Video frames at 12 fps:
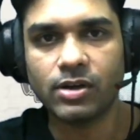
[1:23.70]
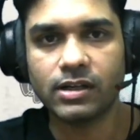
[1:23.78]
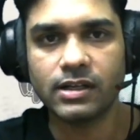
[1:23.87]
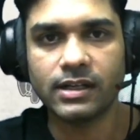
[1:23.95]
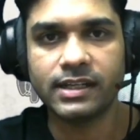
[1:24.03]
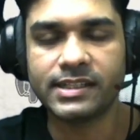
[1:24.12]

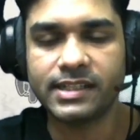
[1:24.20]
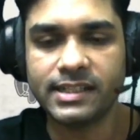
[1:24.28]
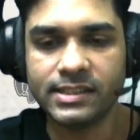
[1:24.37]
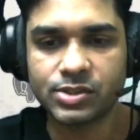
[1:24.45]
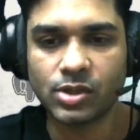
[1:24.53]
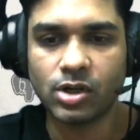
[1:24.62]
it
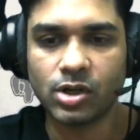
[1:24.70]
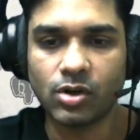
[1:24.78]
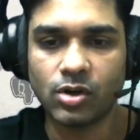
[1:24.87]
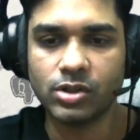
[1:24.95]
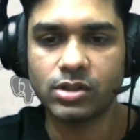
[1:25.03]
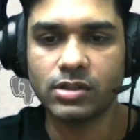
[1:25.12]
installed
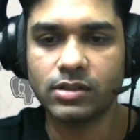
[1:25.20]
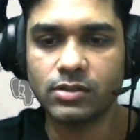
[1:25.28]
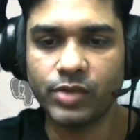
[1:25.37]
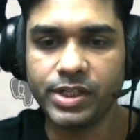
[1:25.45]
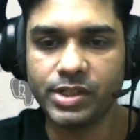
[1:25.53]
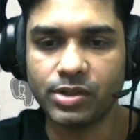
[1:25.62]
on
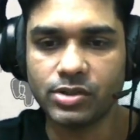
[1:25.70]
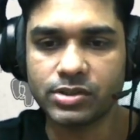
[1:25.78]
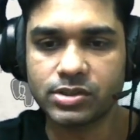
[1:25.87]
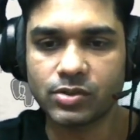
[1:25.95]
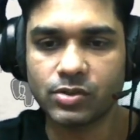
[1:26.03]
Windows,